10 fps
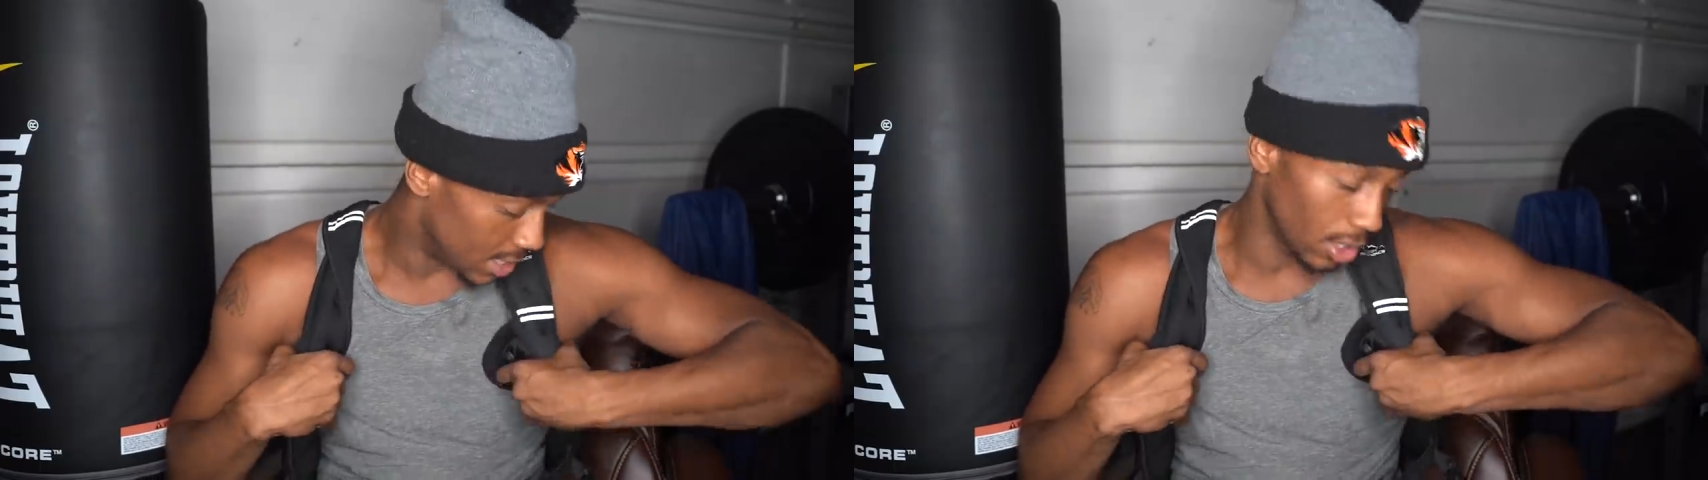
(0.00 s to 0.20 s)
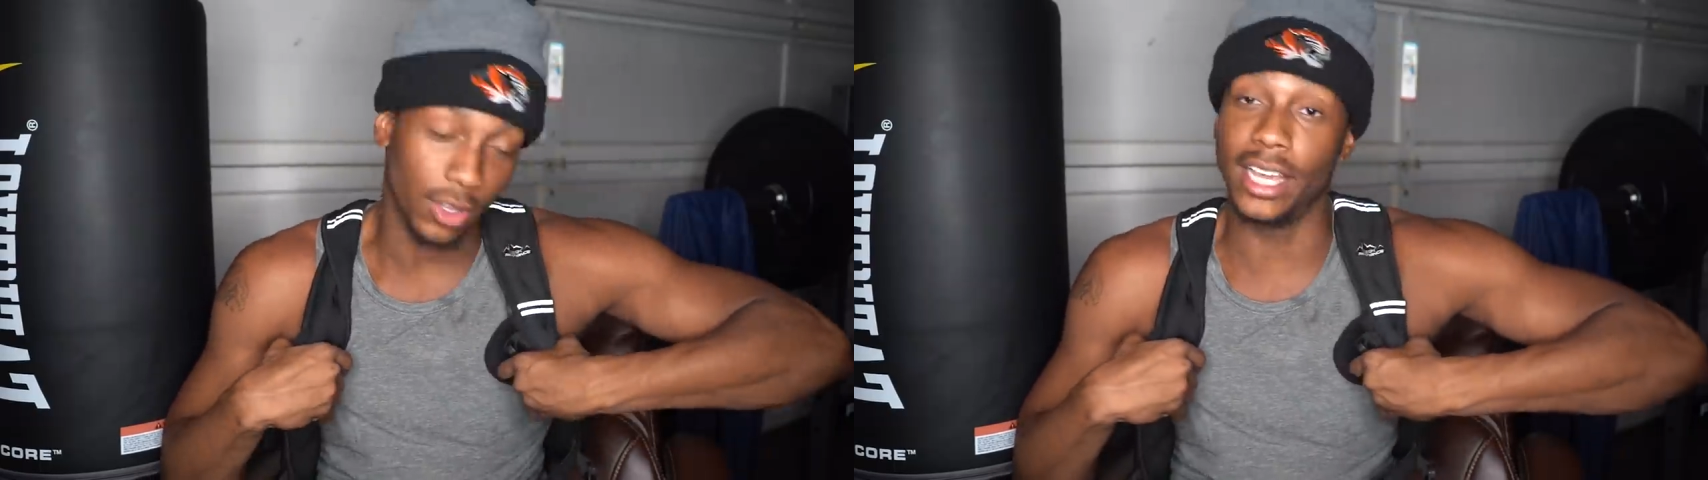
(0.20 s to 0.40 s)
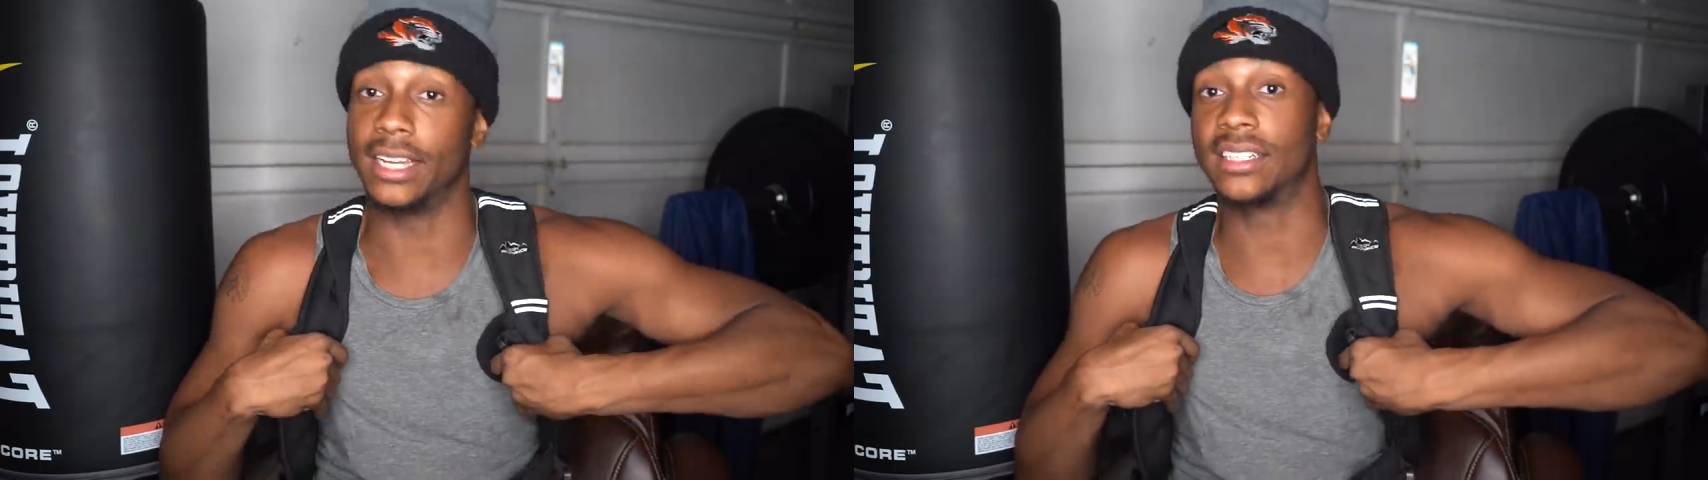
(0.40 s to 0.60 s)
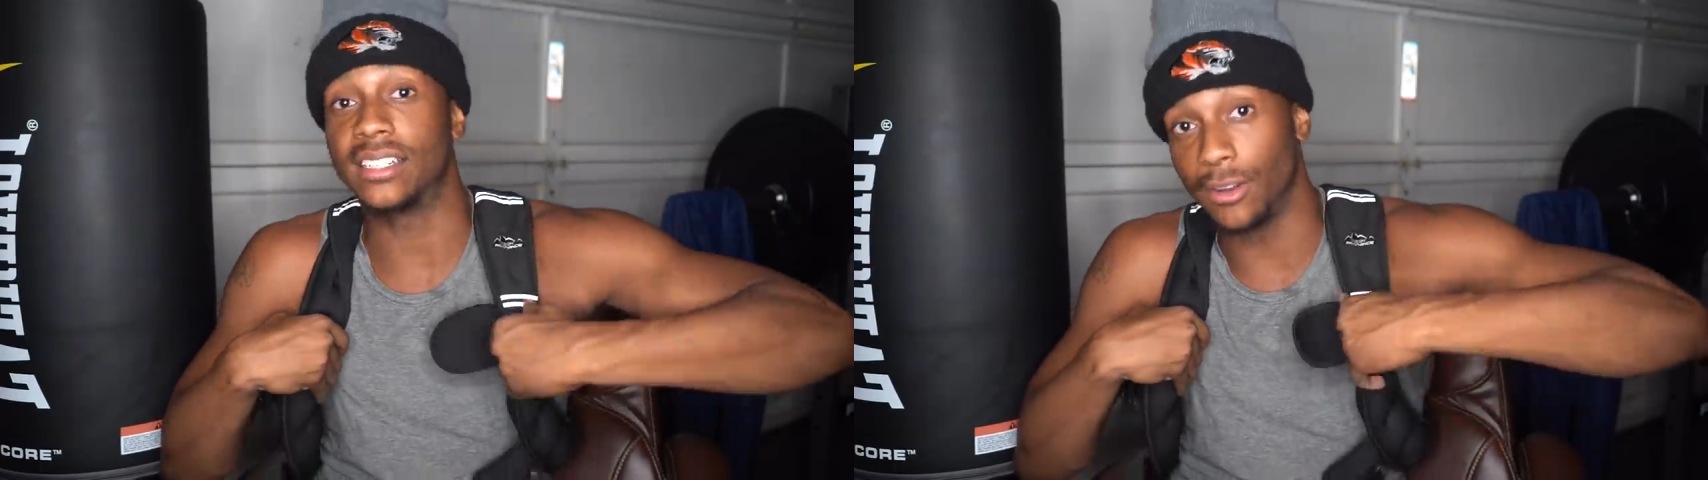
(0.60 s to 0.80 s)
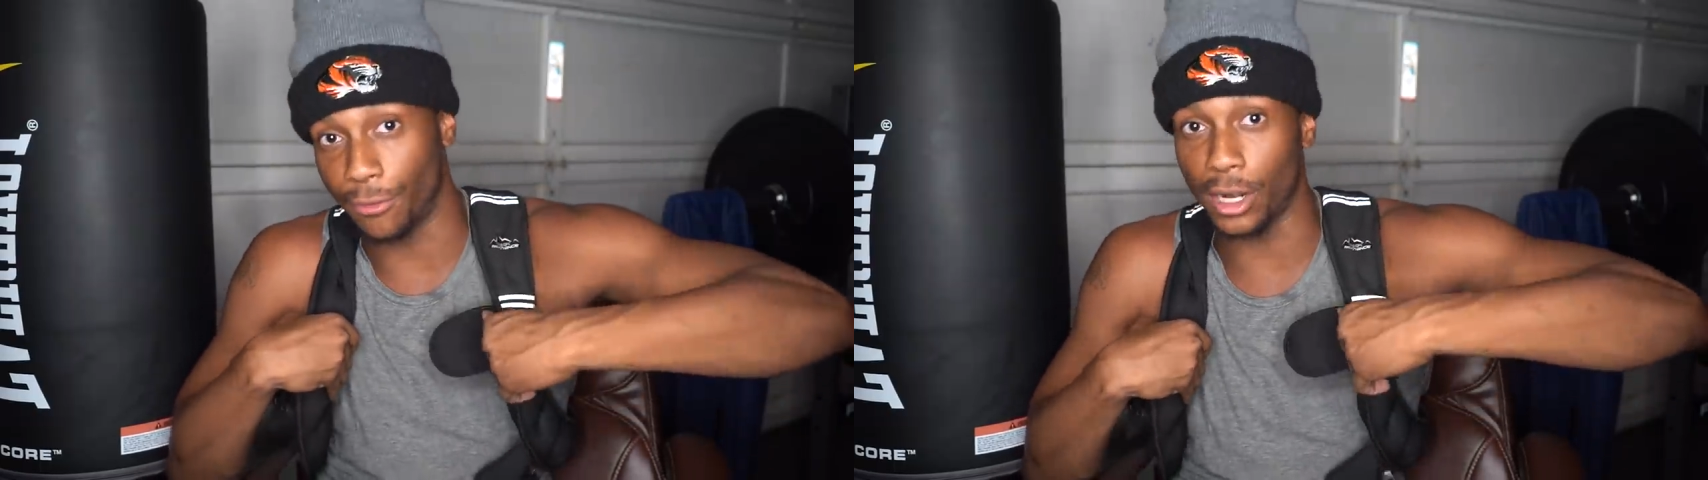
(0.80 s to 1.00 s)
So
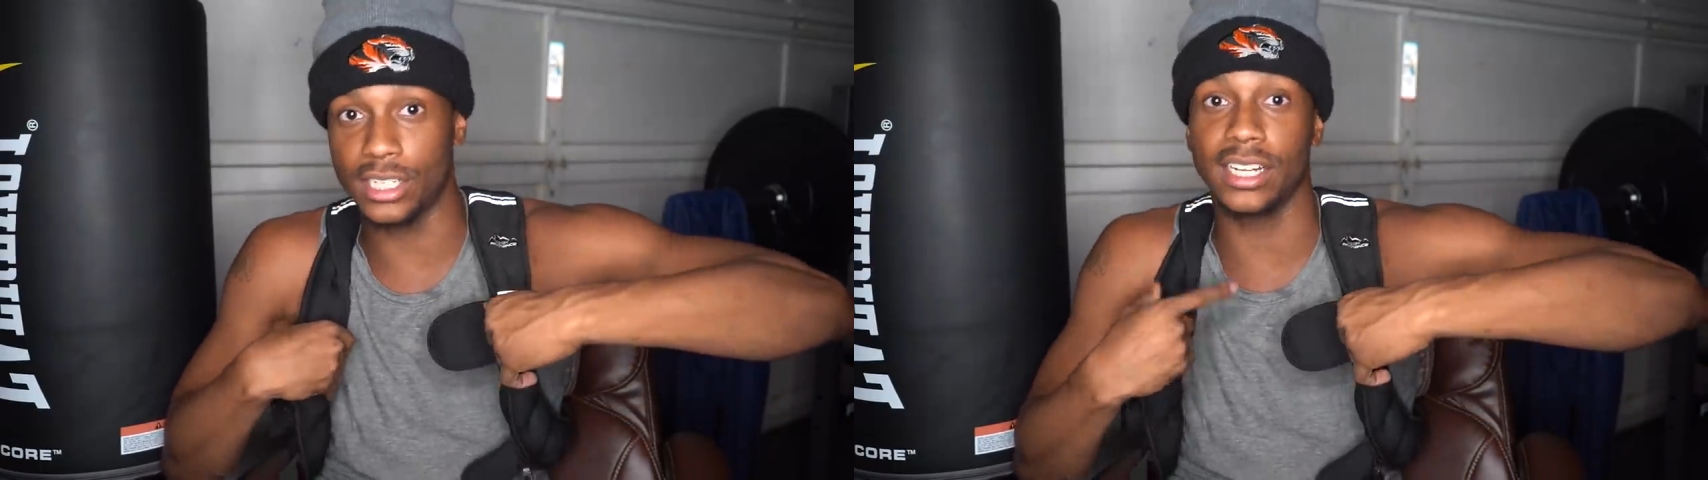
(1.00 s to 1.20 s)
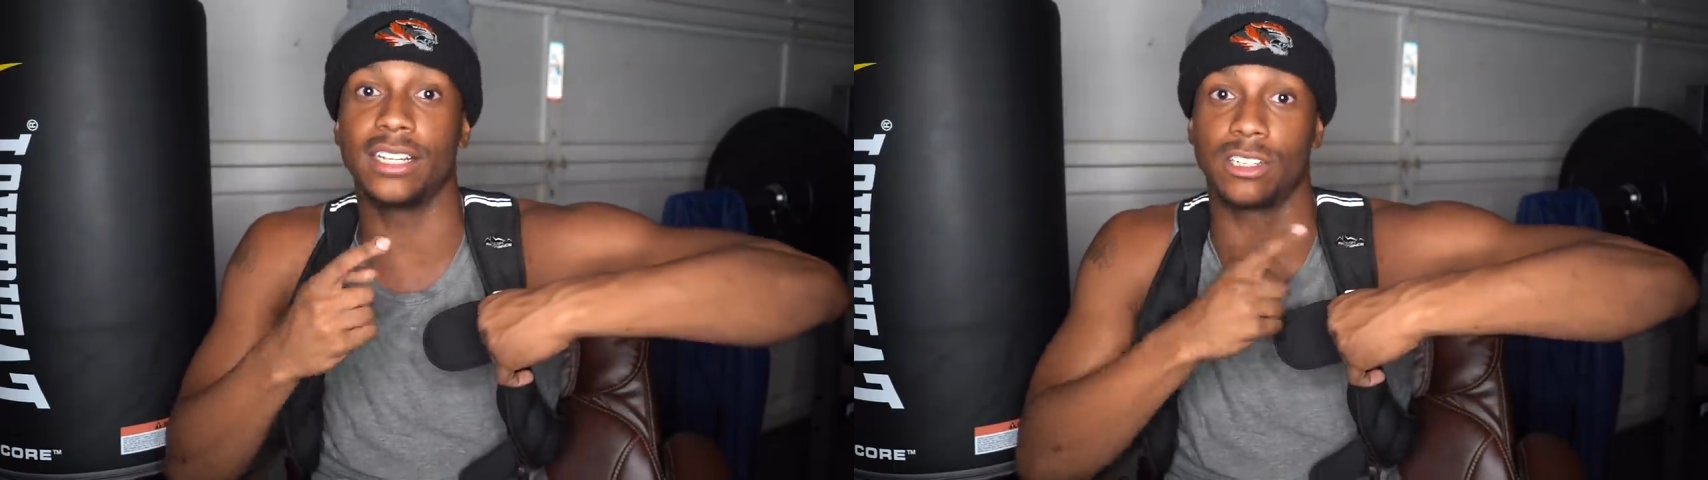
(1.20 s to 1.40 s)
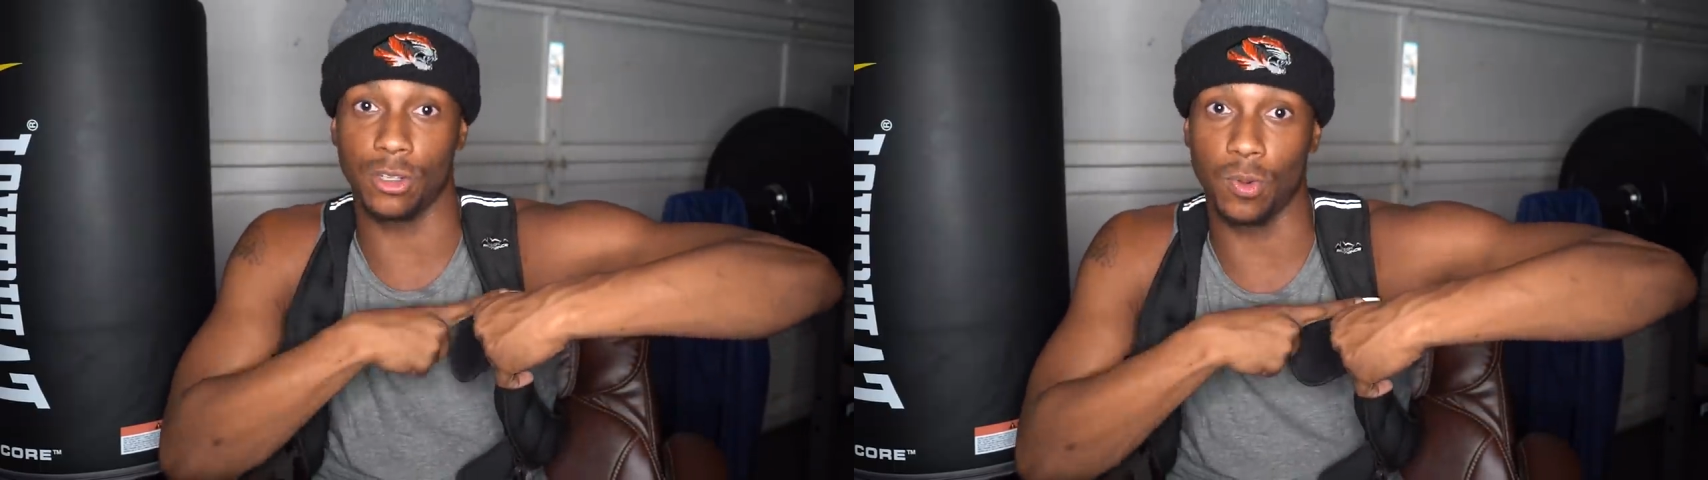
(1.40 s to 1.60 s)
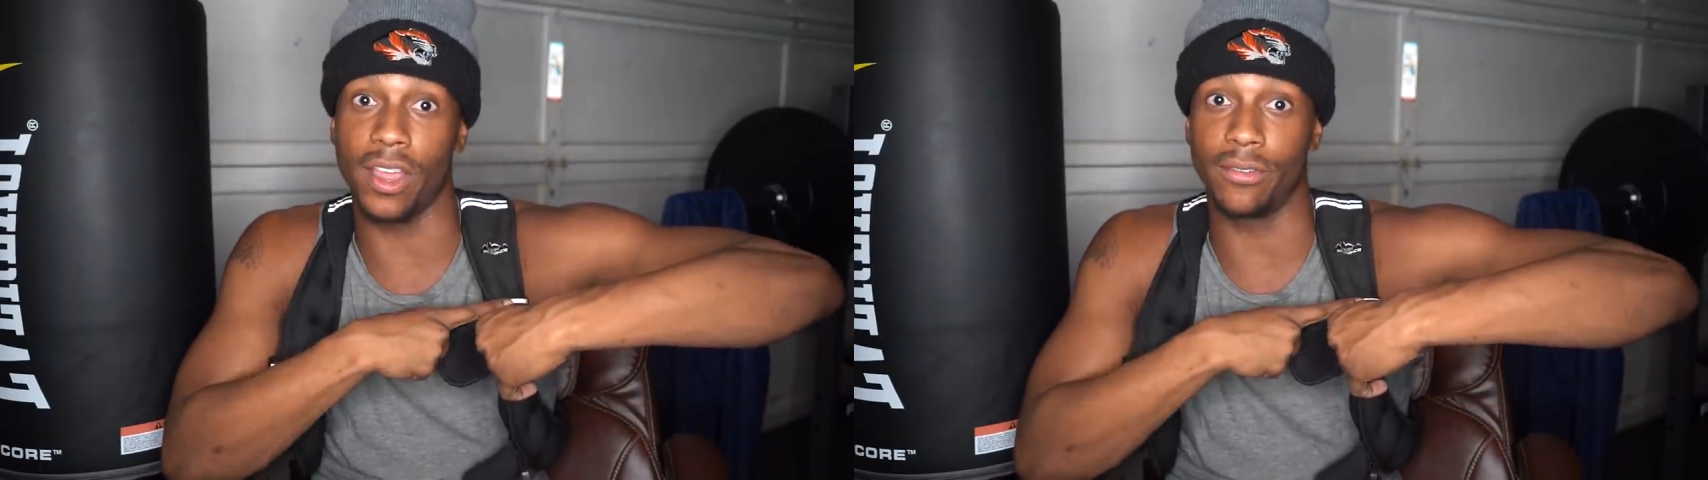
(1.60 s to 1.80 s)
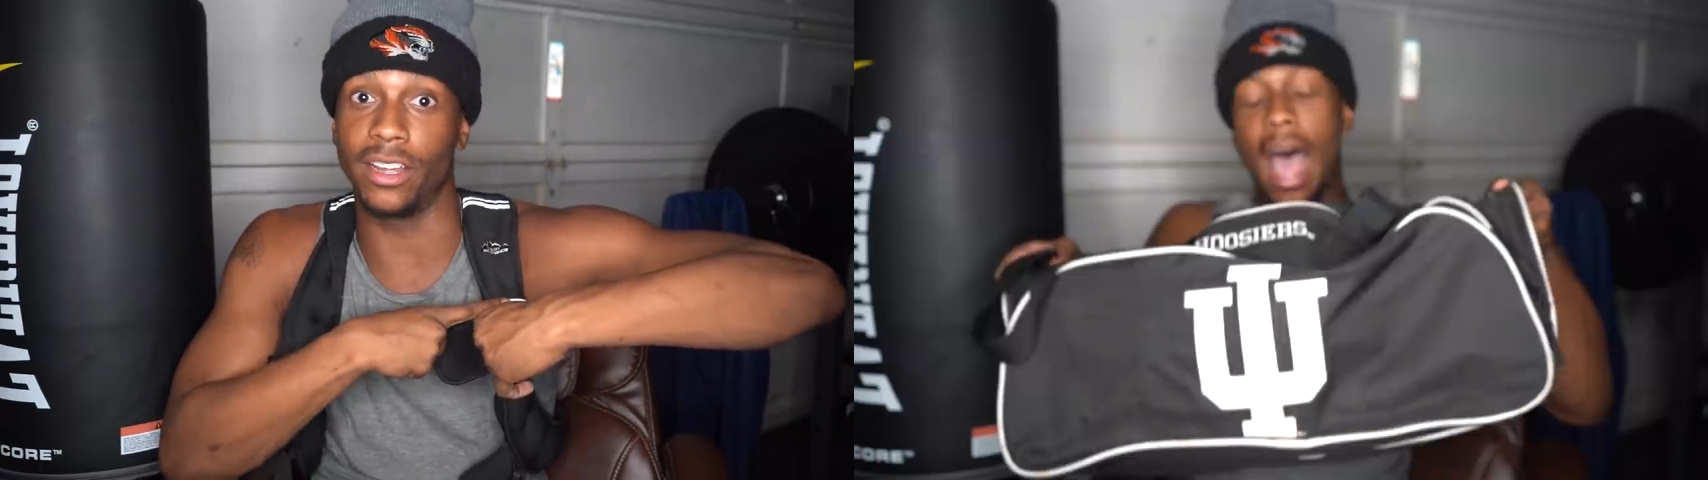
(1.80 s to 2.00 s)
yes, the first thing is this
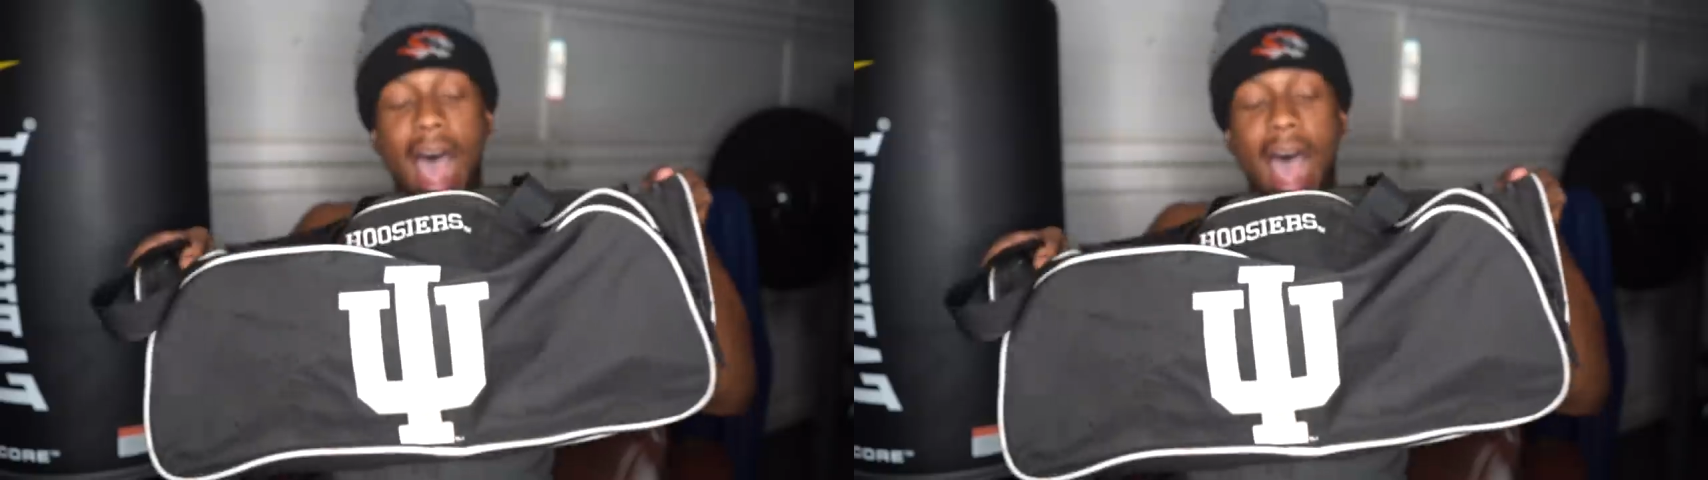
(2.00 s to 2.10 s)
weight vest.